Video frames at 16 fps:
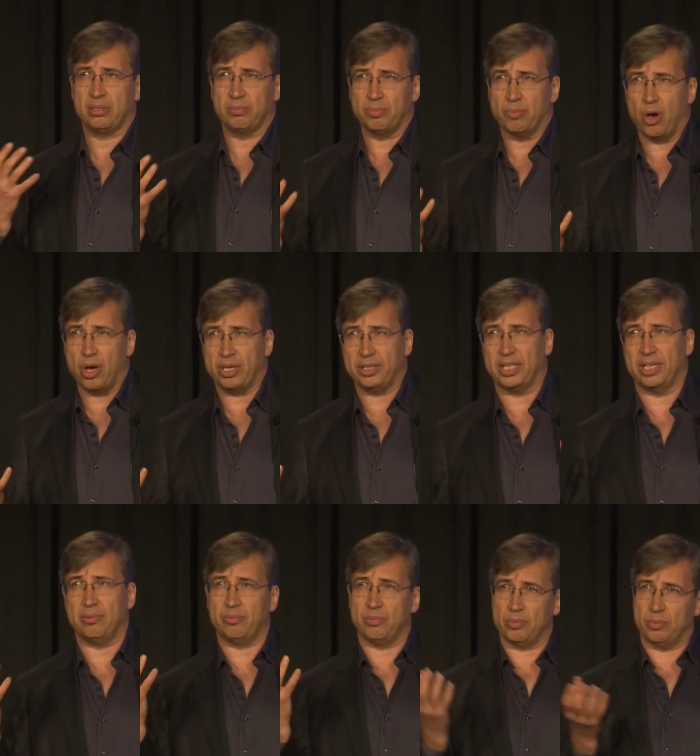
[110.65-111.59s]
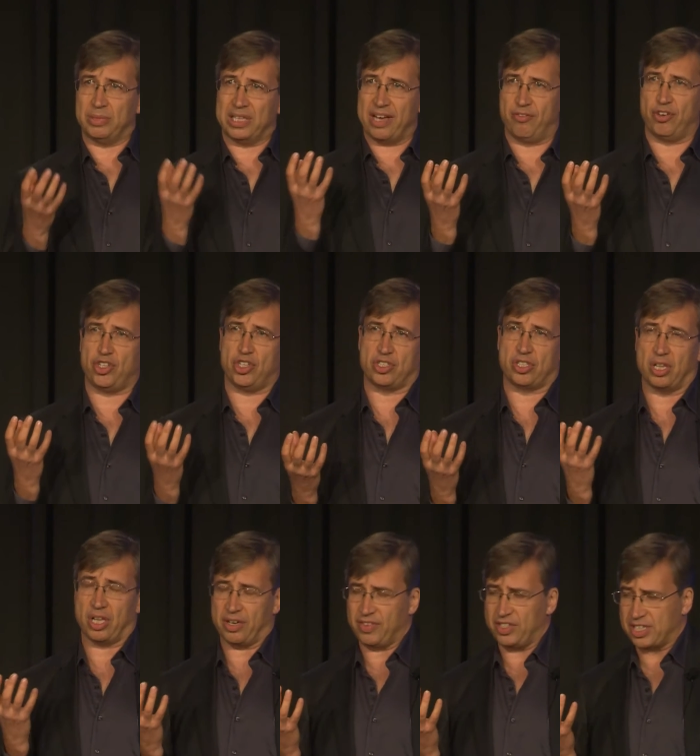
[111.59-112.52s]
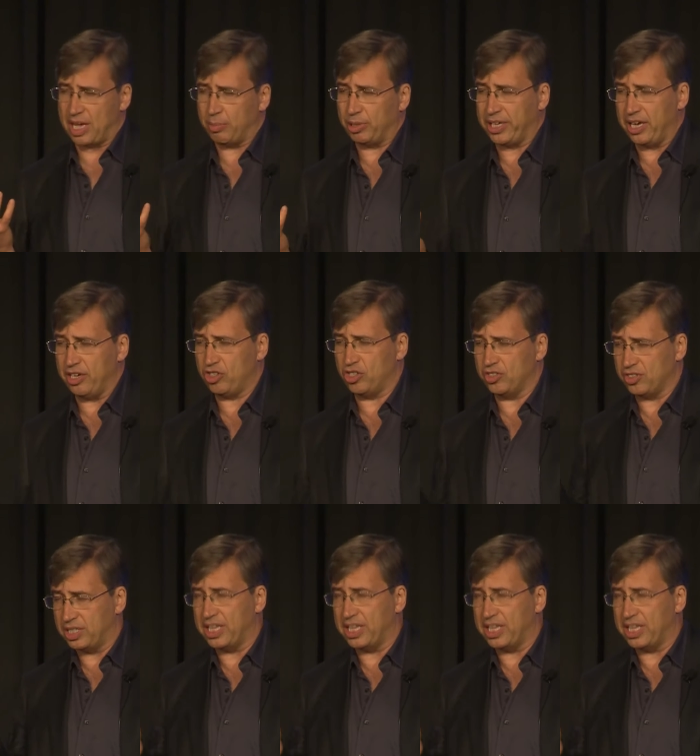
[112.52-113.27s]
leverages a lot of these applications.